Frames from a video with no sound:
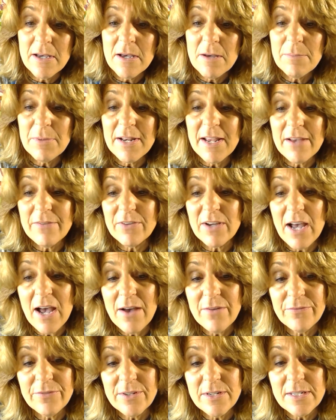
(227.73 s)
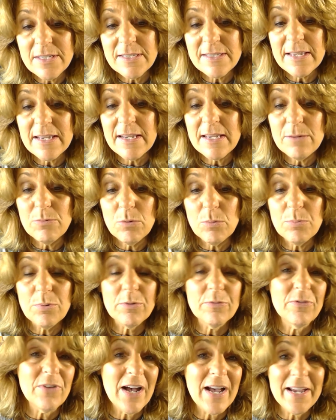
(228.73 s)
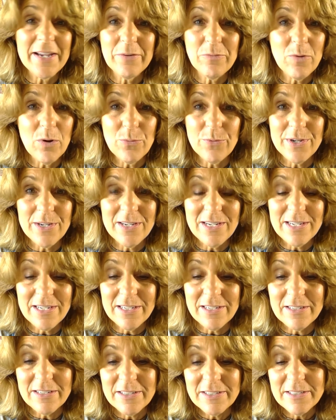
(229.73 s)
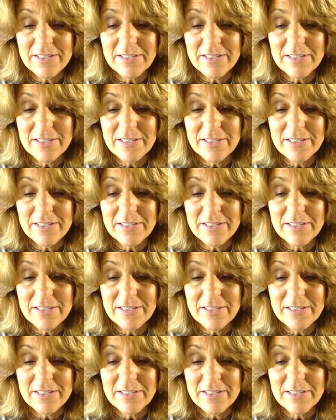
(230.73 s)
but have confidence that He will provide what we need.